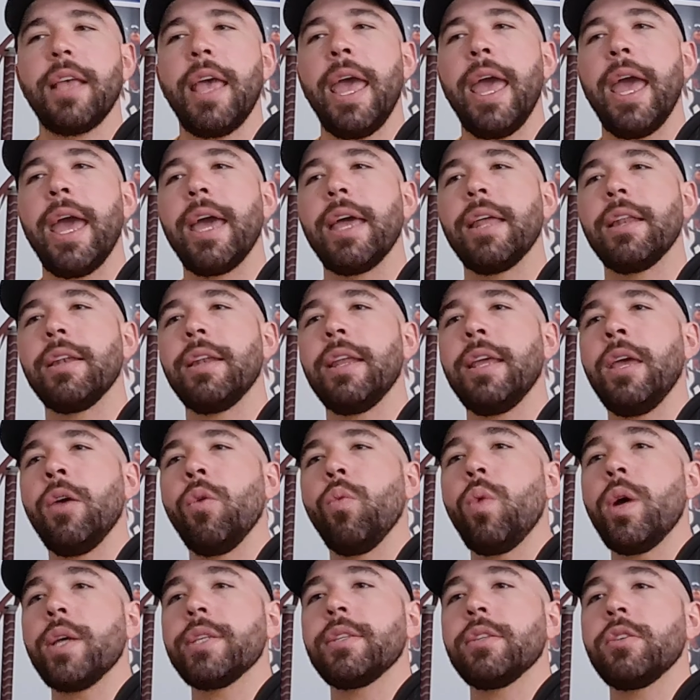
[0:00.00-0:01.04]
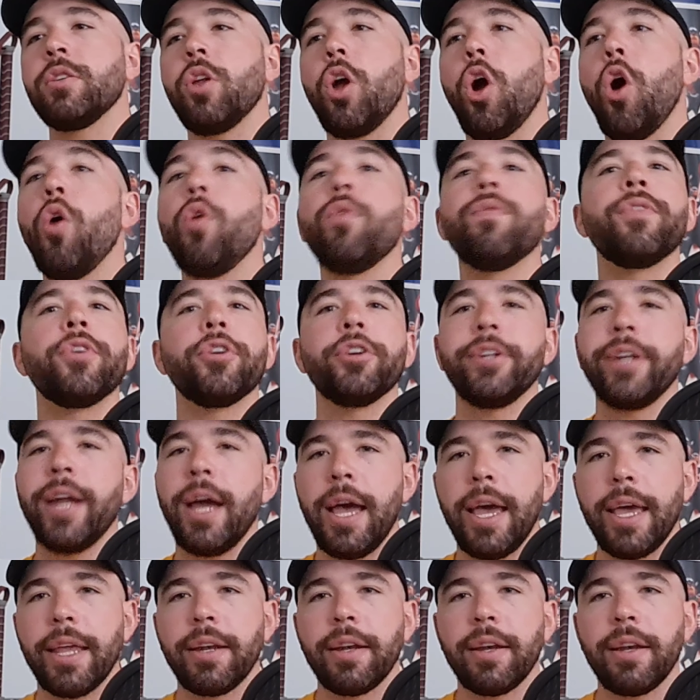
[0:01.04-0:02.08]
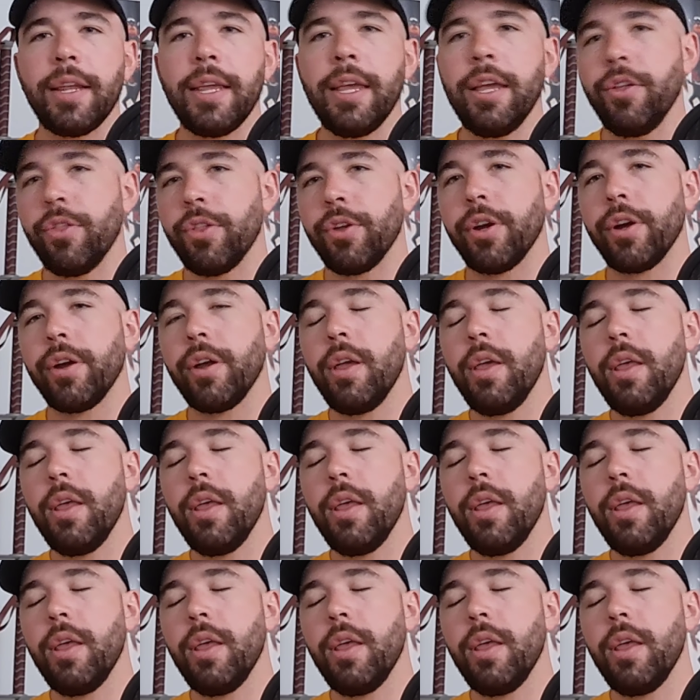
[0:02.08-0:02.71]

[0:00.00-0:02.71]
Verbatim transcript: and it wasn't overdone either.